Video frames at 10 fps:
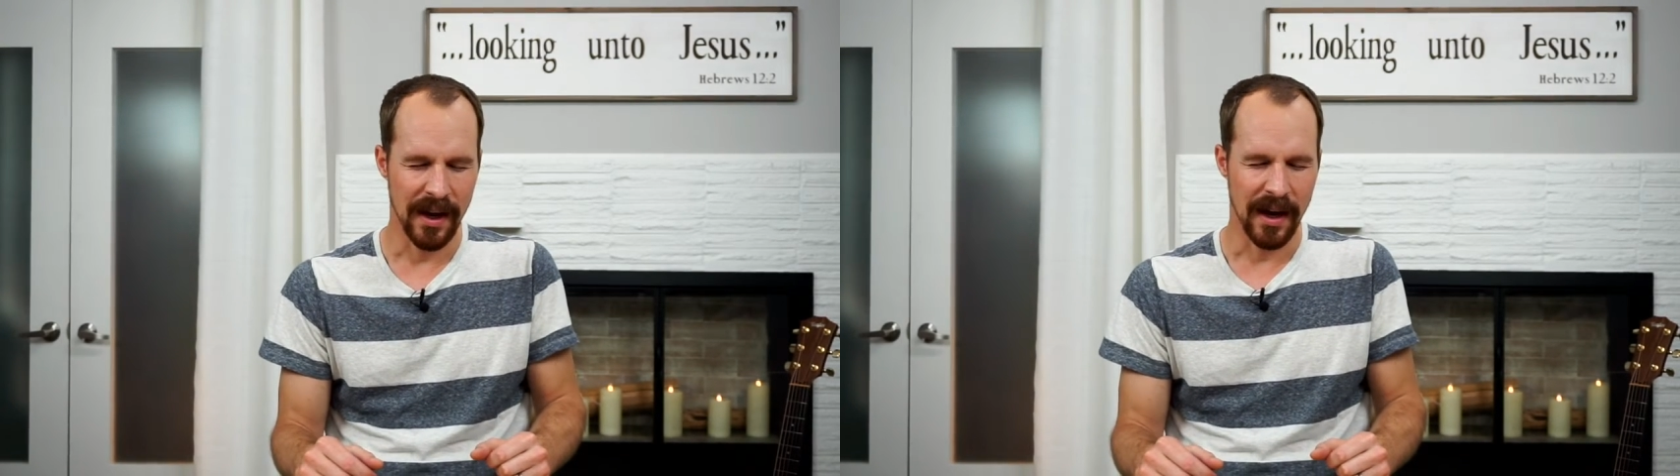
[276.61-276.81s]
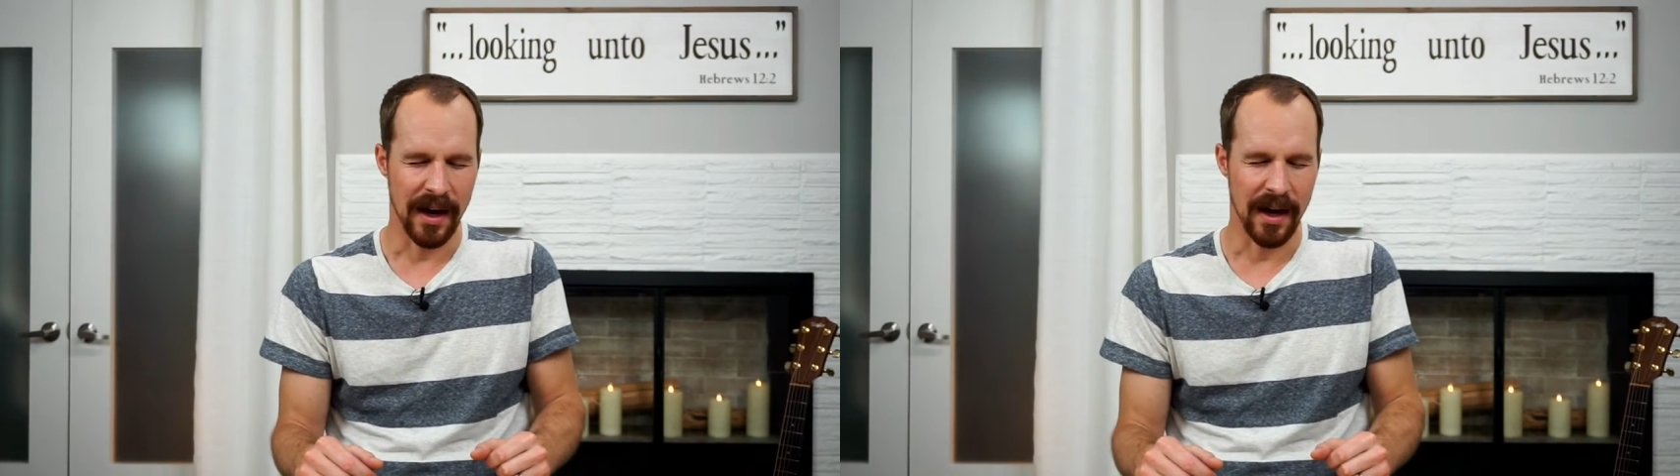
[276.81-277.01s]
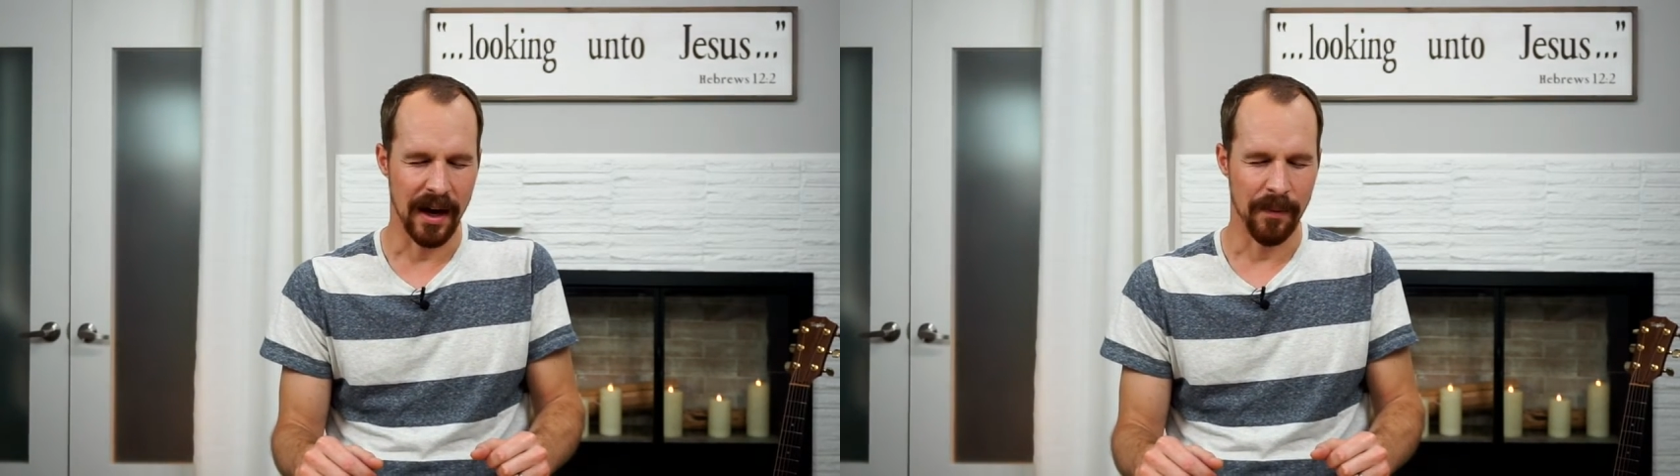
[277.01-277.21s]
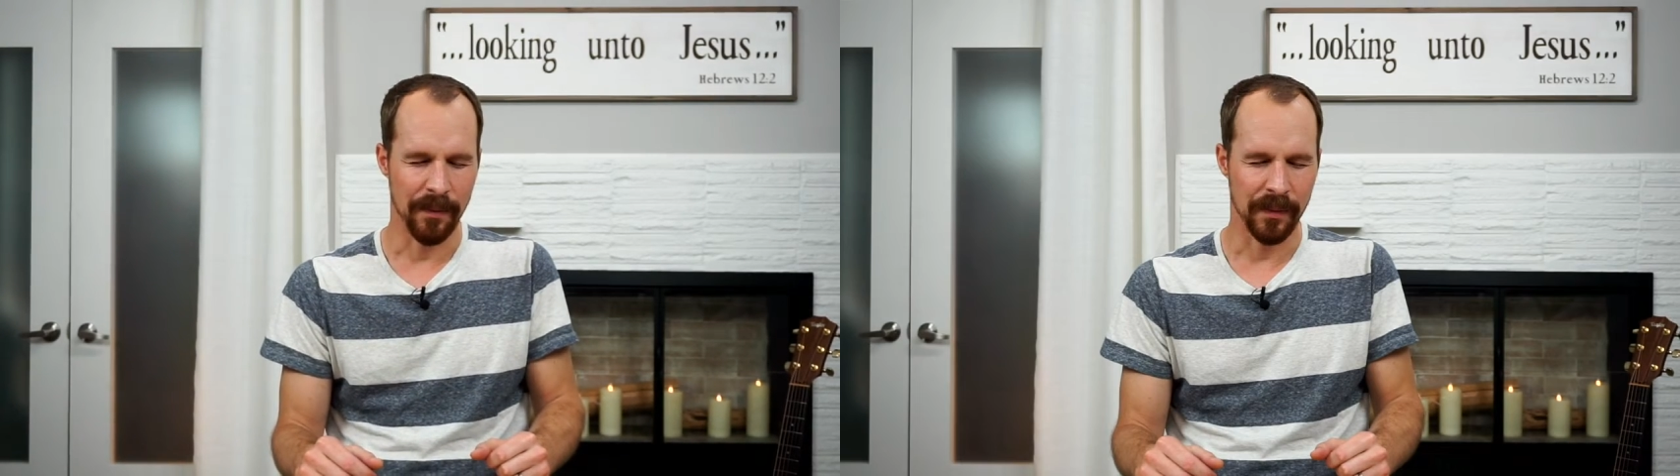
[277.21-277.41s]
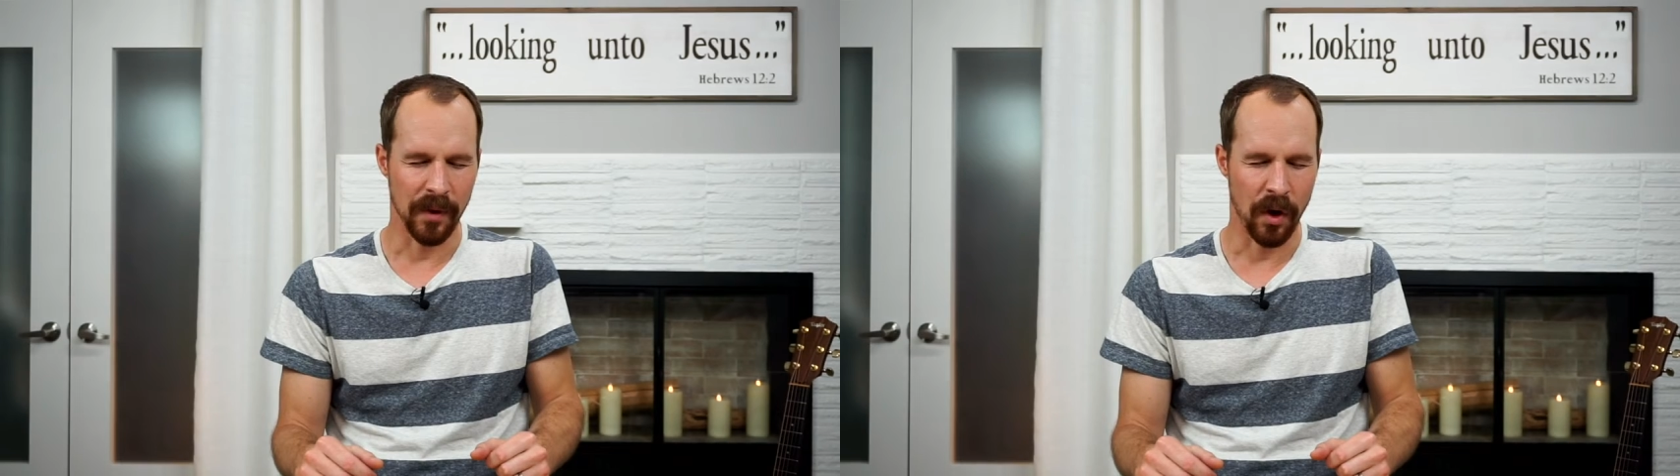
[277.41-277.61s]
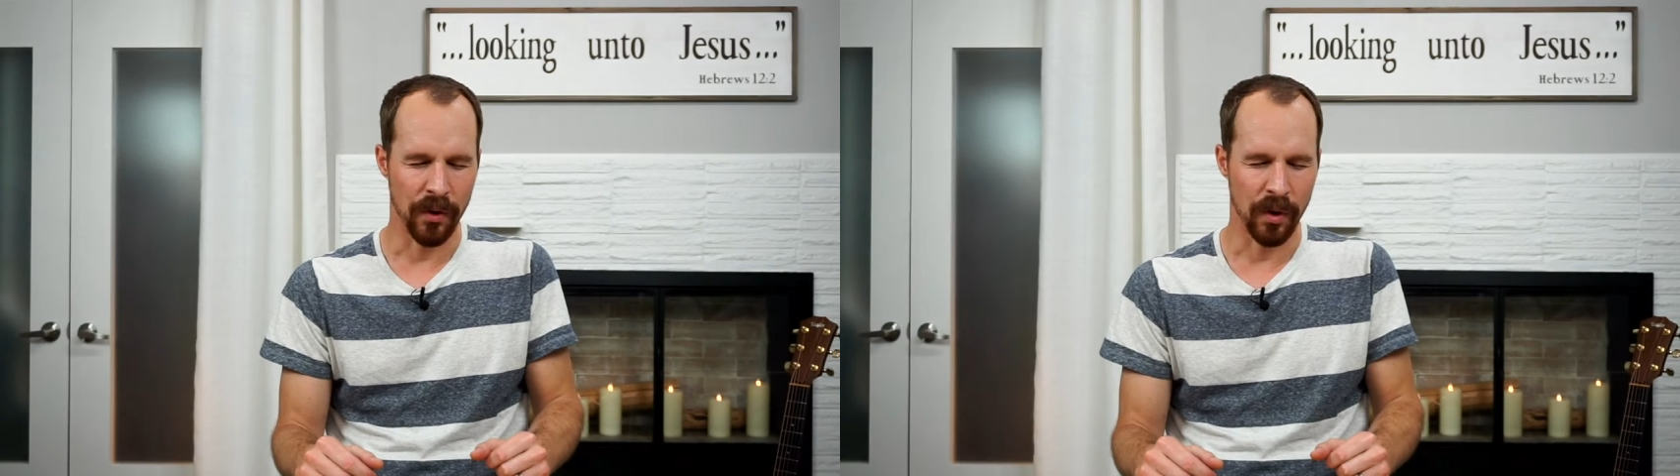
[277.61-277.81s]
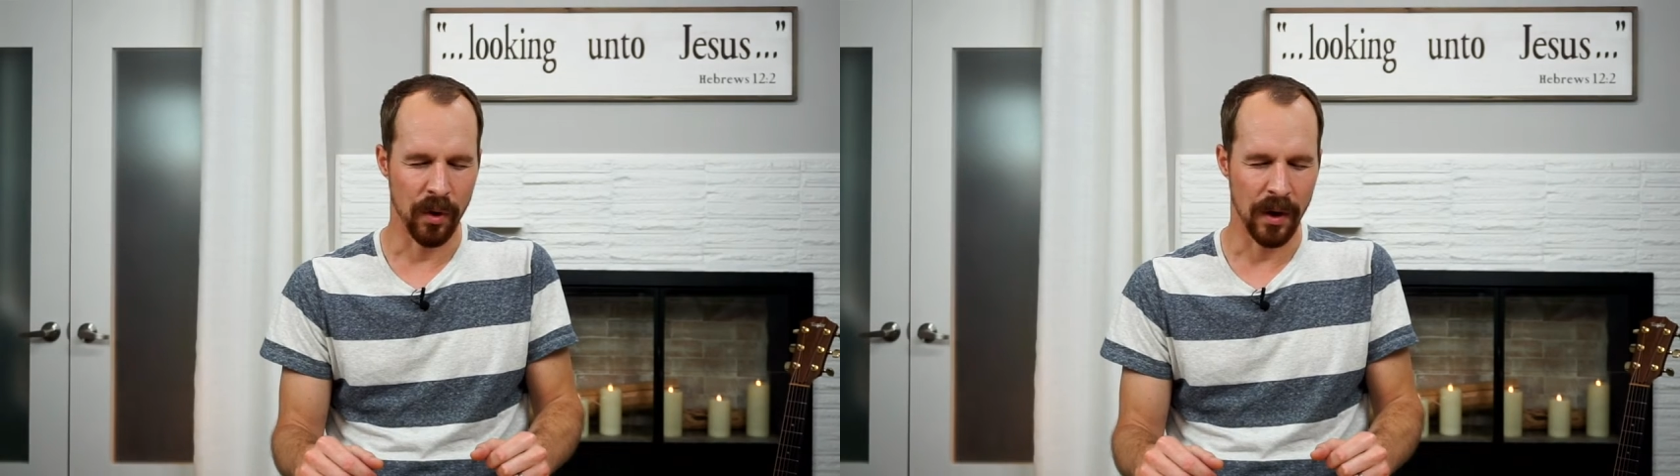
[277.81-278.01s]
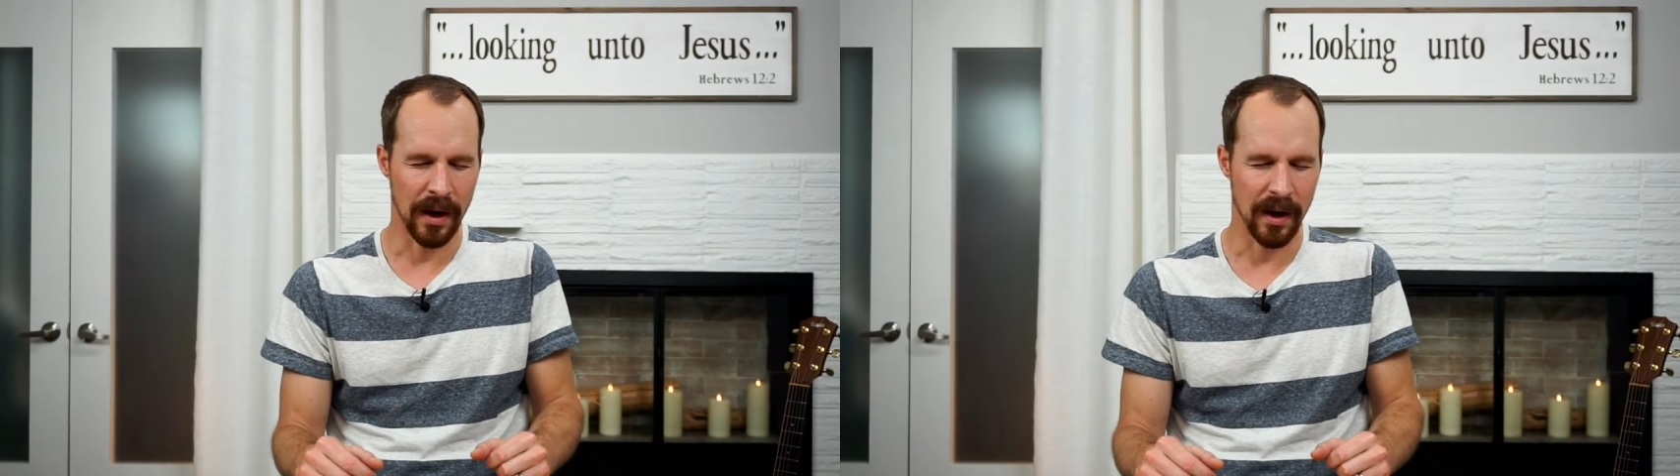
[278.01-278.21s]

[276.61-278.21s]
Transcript: Um, although